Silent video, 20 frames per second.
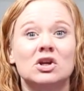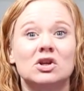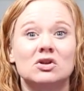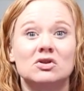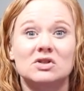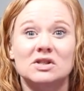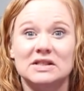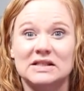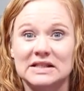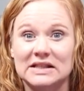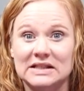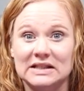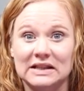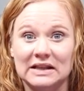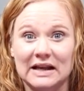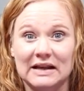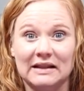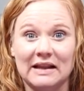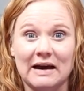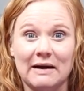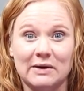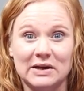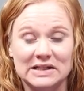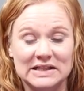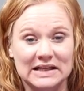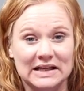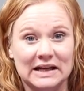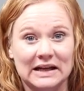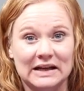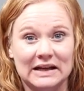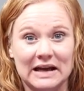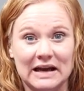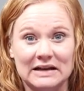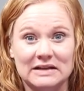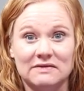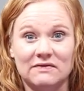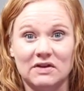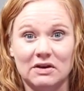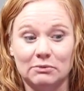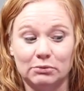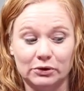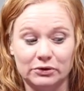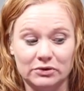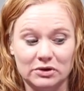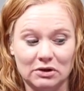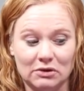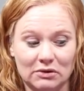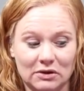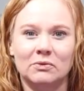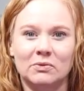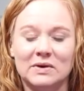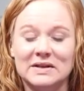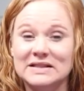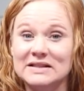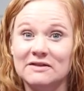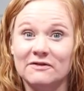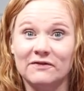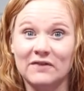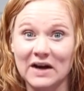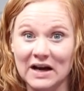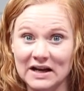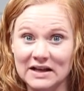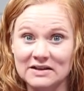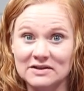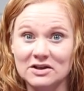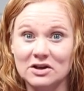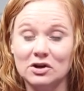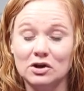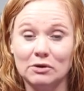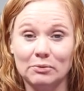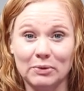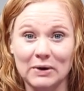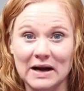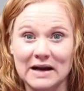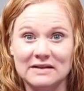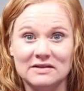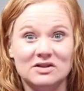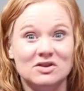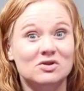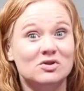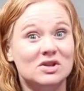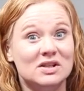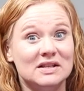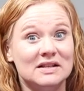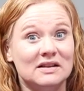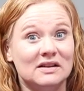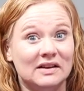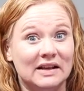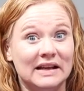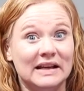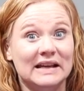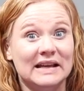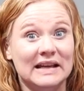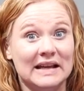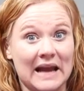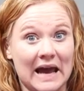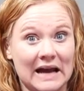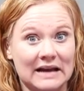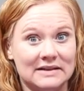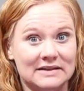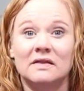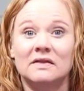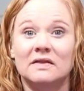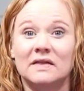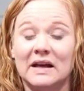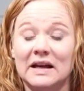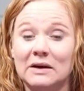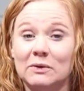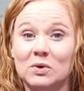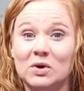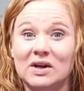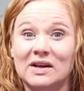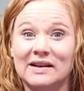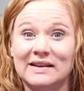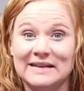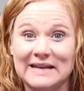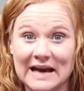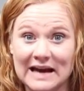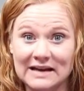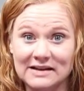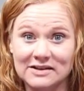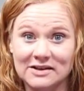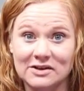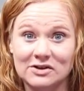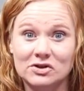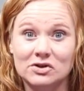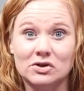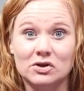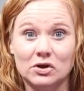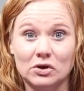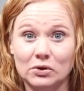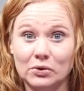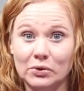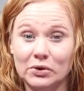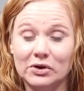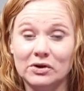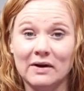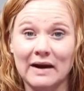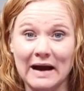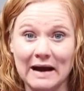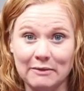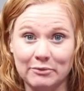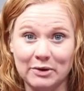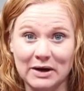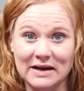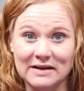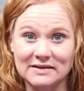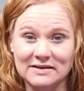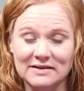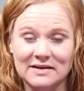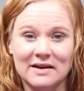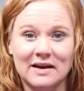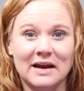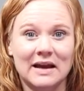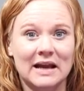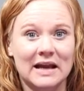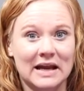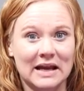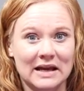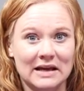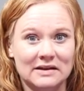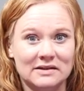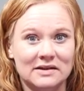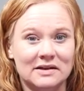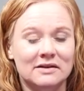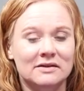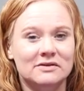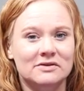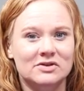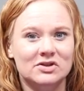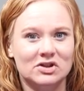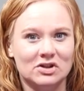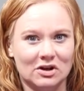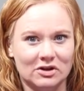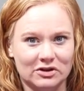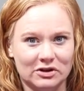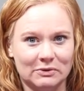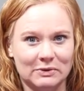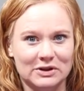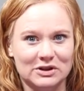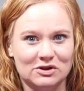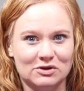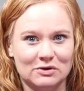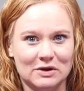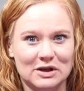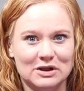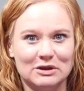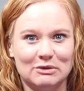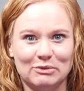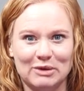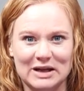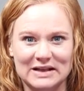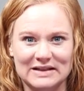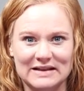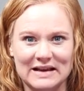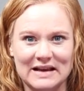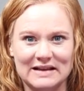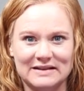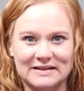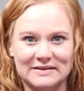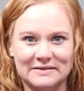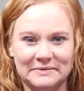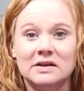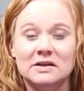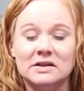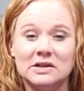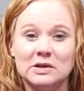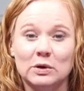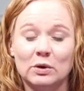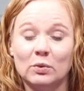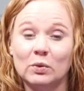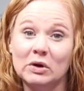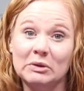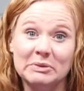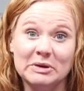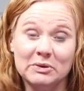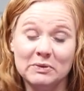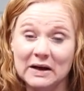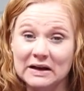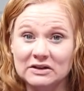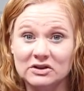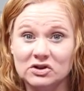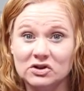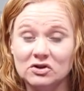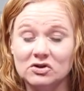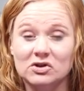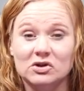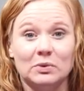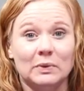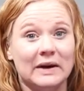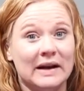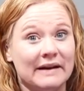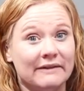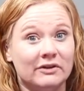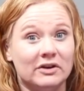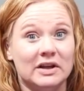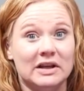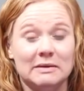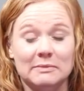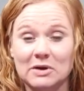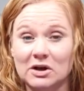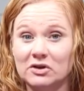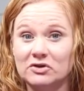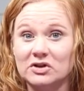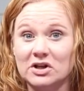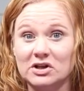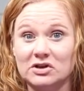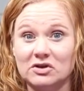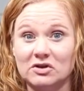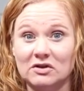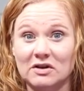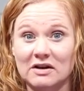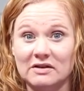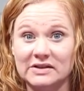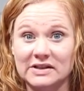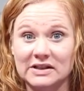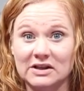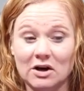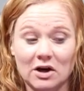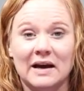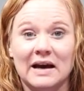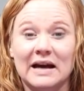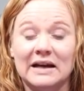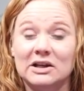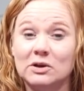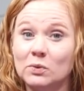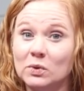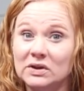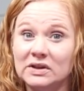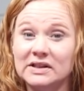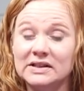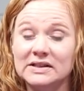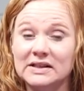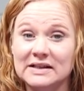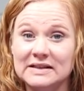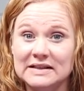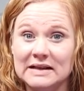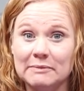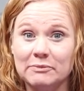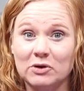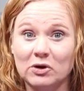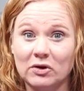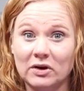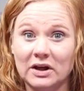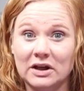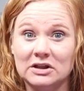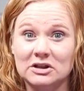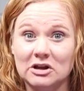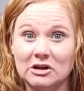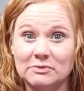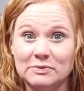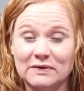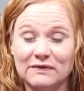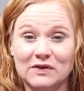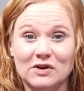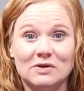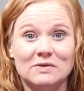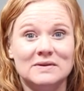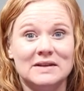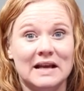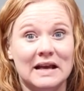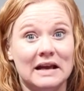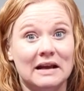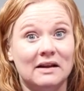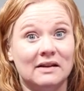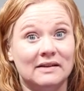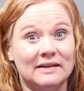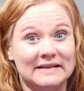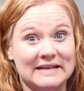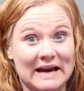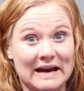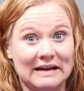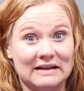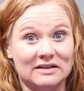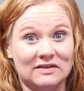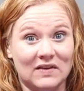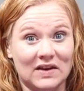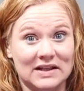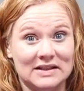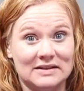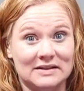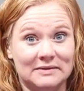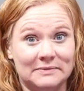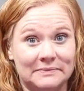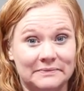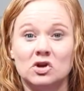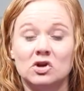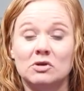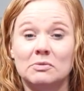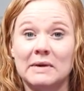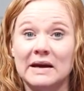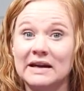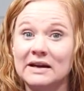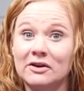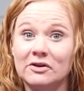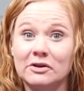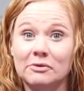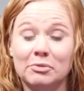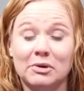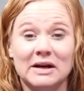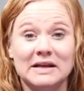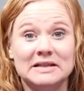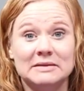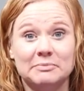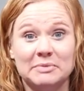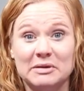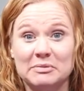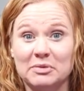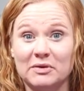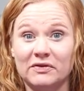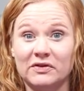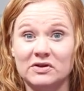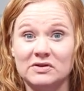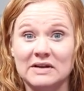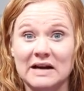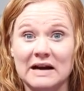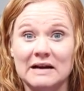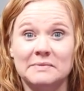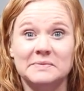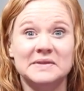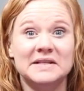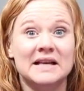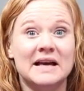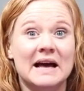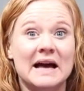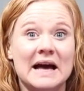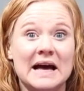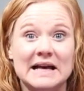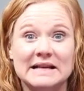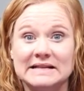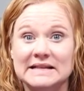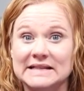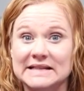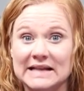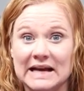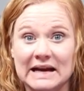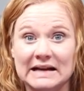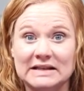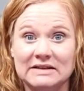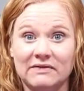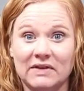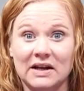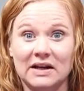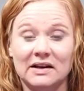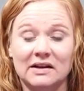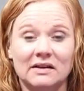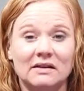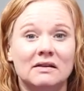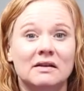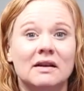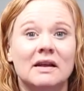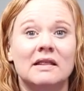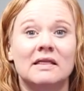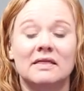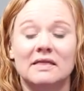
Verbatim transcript: You just need to allow it to connect via Bluetooth. Once it finds your press, you just click Connect. Then it will connect to your Hat Press and start the registration process. So it will be registered to whatever email address you're logged in on, and you will need to accept the Cricut Terms of Use and click Activate. You may hear the press beep a few times as it's activating.